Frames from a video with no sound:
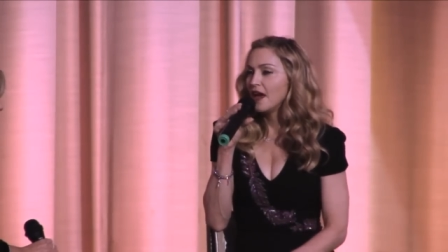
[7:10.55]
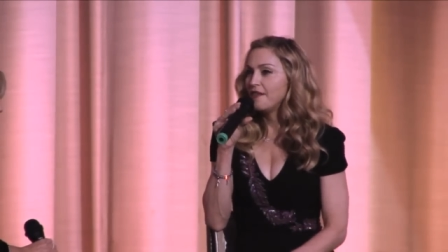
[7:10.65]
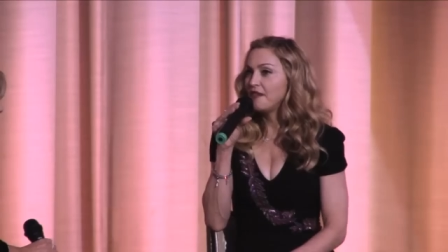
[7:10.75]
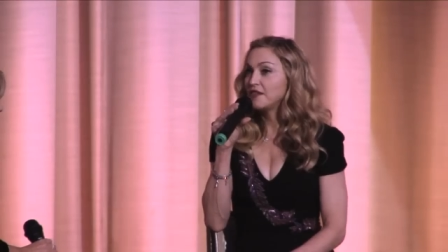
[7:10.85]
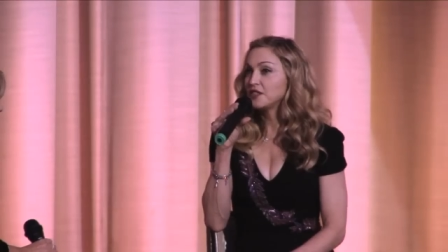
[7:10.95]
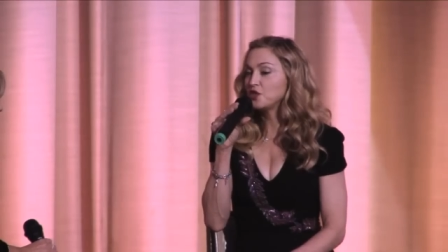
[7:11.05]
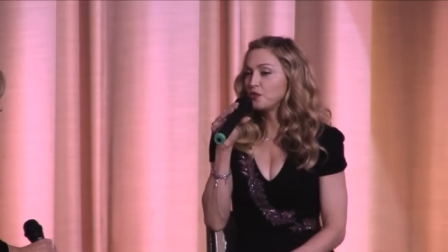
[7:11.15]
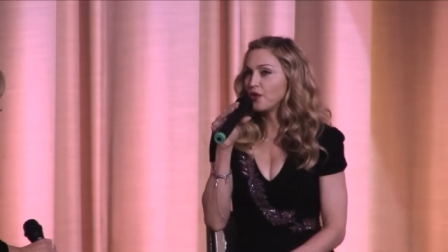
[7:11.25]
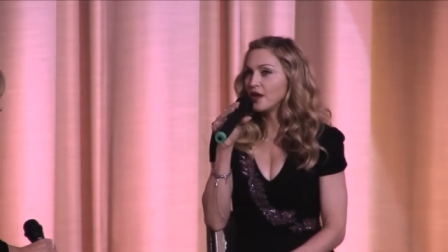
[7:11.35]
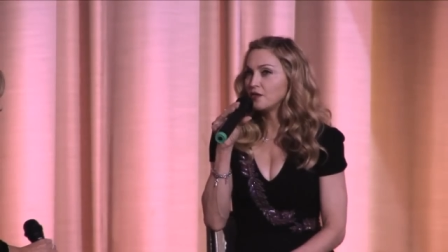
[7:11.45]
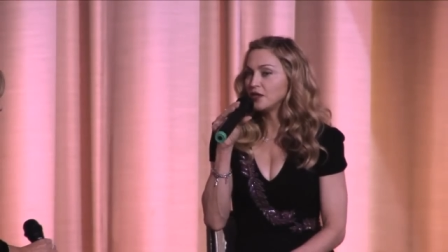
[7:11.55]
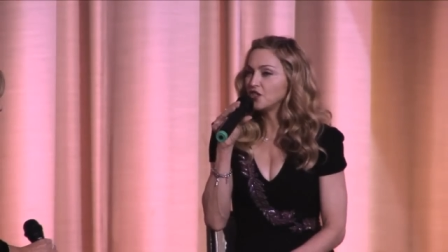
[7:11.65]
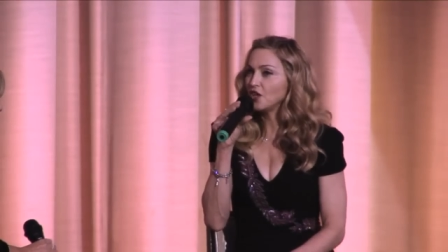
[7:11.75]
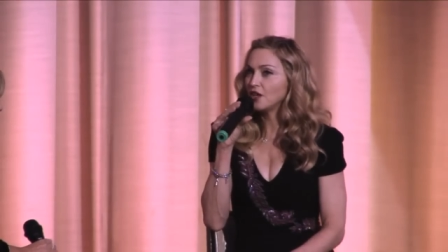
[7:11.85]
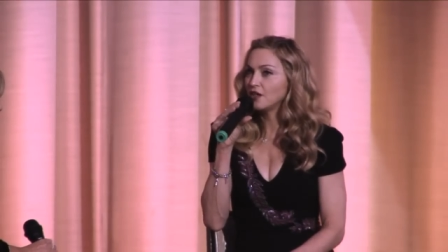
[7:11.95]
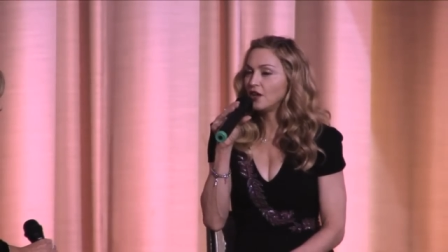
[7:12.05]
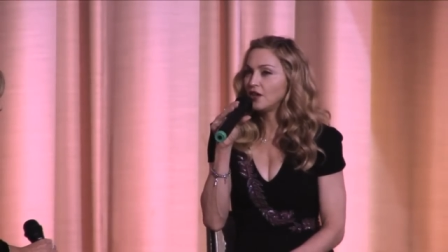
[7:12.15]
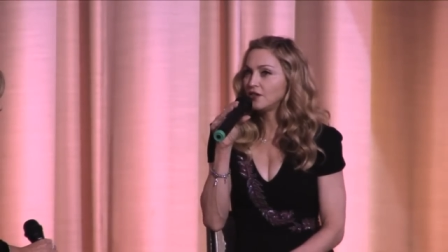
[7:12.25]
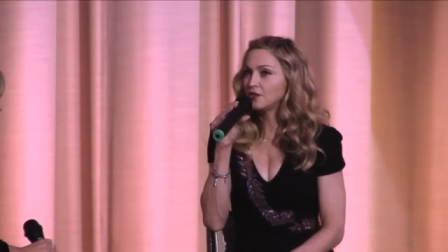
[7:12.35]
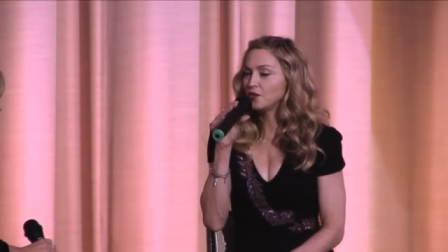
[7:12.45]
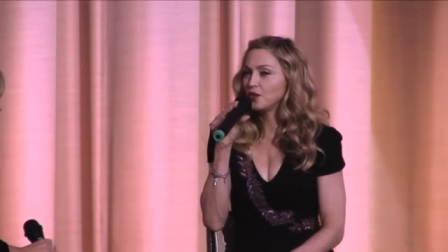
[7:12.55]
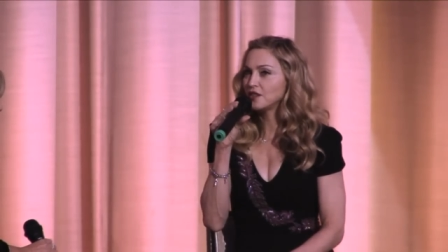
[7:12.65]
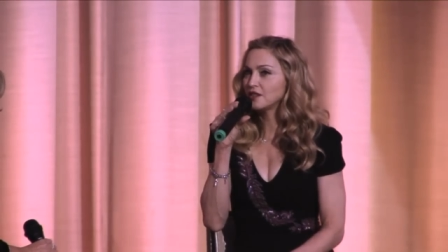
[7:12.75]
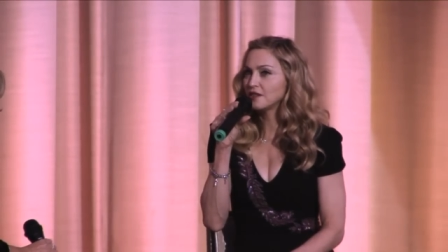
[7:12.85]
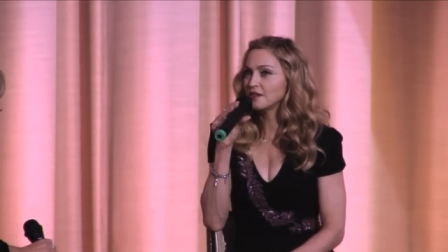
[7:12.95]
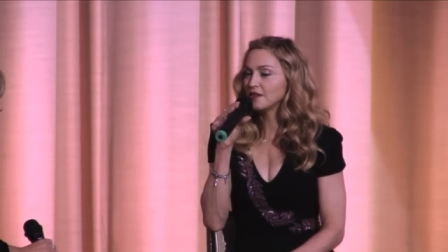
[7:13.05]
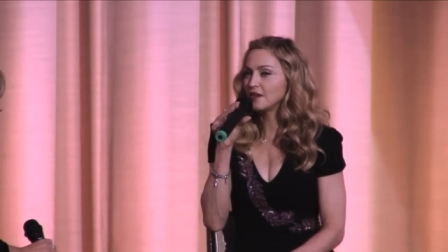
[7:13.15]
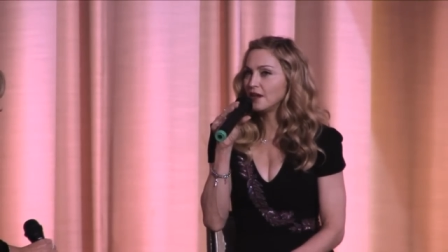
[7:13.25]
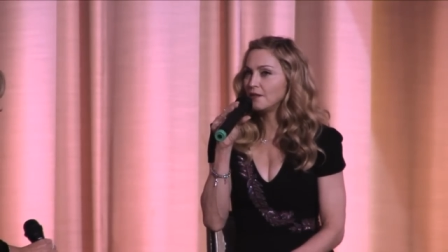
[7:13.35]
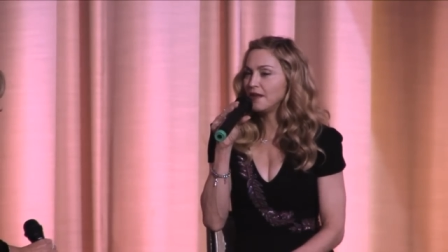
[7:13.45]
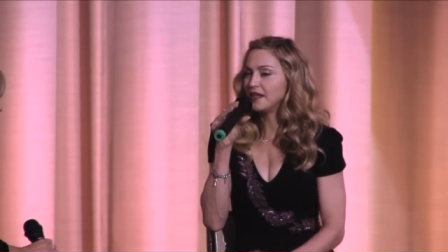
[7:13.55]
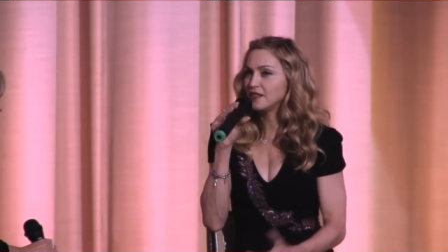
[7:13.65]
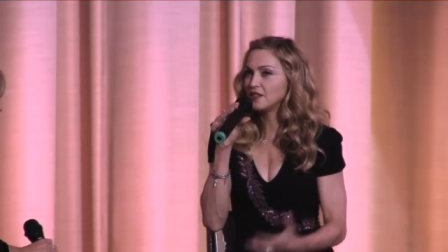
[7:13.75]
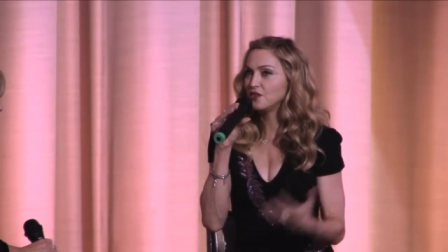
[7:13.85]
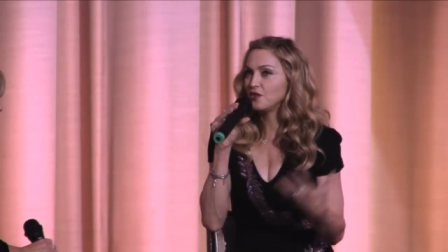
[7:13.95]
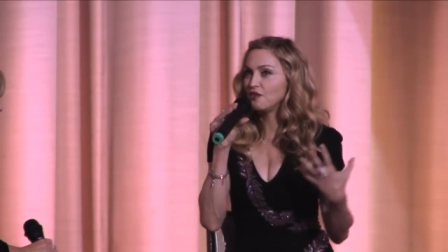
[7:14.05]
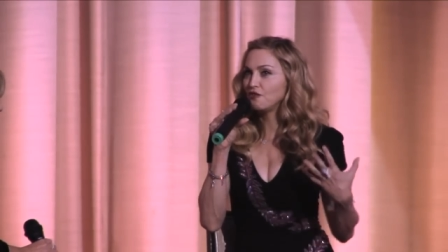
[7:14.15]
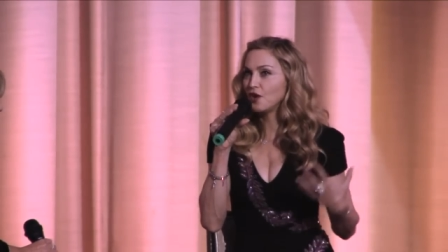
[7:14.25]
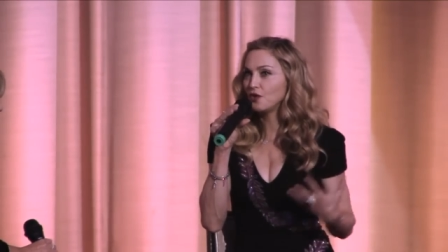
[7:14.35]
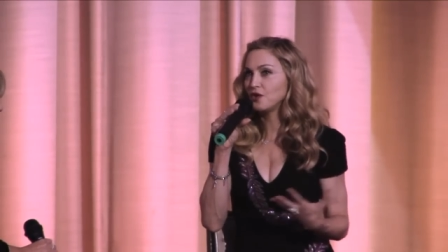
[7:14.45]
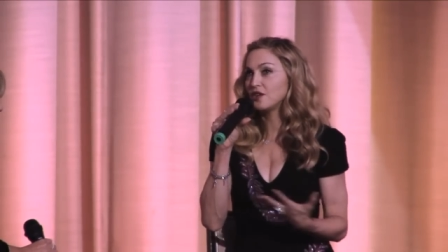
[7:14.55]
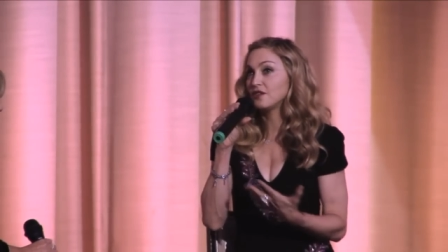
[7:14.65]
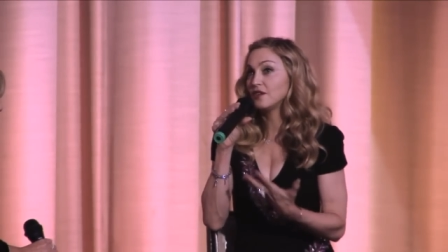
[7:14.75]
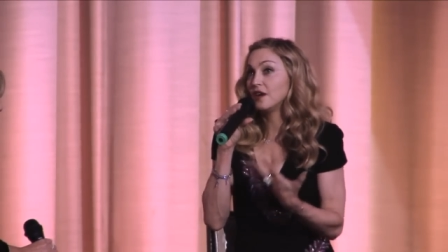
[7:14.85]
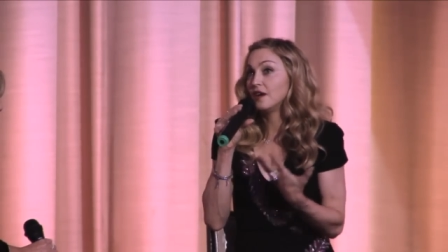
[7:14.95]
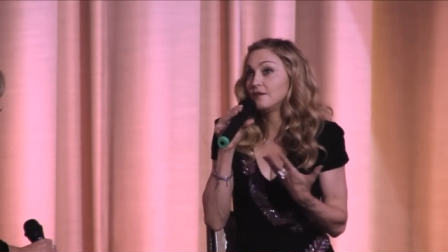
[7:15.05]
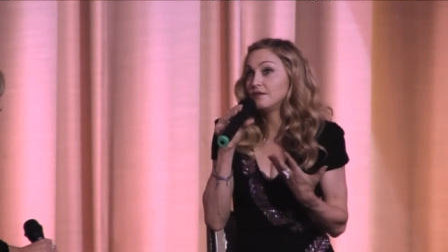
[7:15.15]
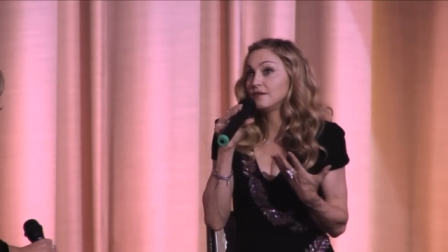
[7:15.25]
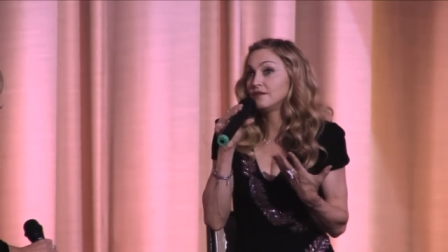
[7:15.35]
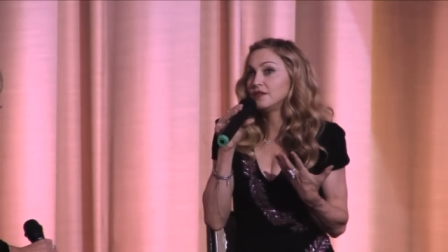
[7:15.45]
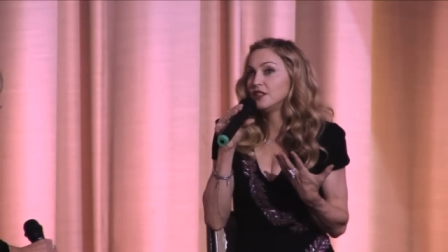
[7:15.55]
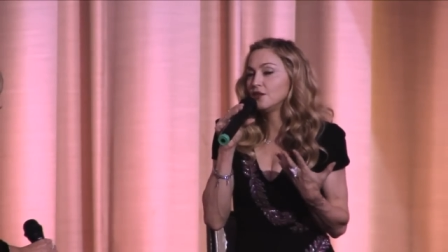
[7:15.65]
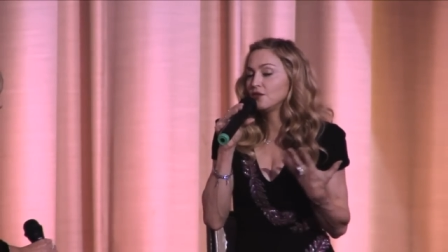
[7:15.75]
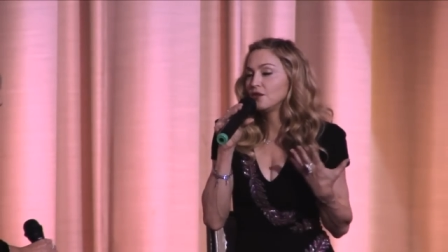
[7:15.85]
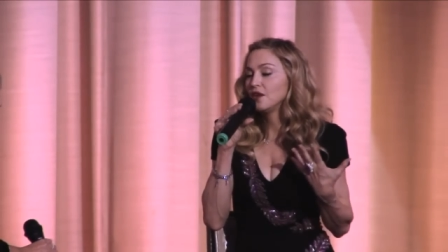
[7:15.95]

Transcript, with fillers: And then the Super 8 we shot on was meant to evoke, um, you know,